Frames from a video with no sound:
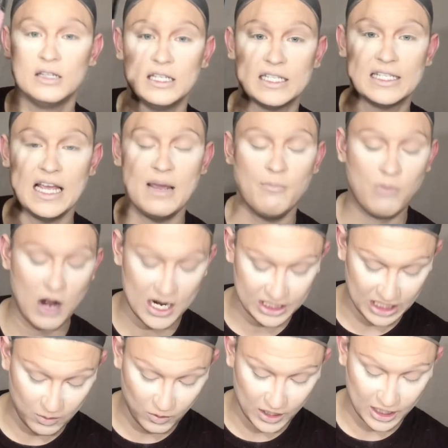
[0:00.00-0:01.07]
same
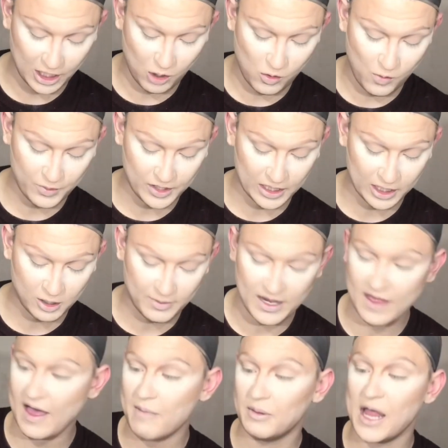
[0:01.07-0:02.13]
brush, and we're going to go in with a little bit
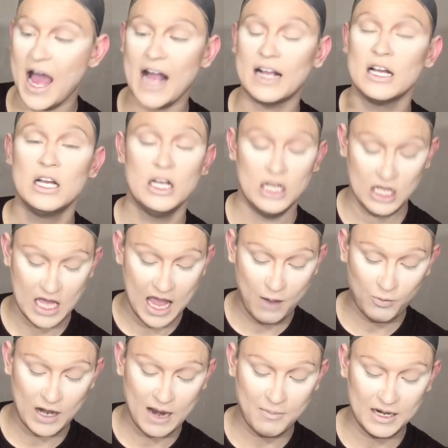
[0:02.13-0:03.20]
of that black.
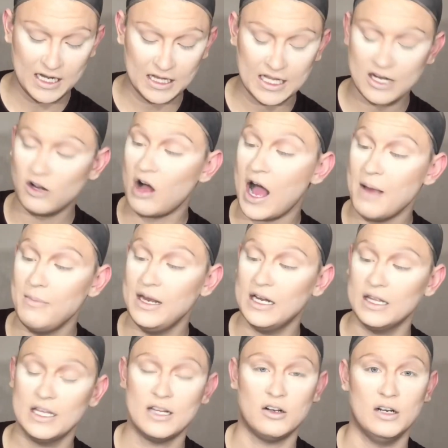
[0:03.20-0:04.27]
And when I mean a little, I mean
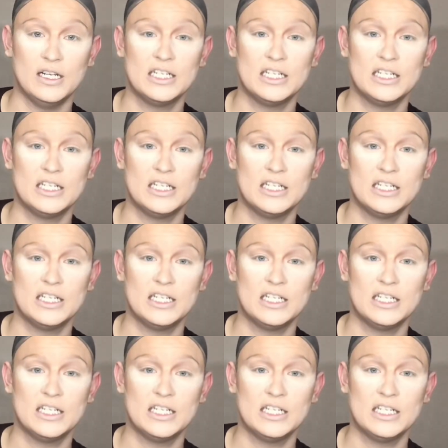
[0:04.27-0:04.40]
a little.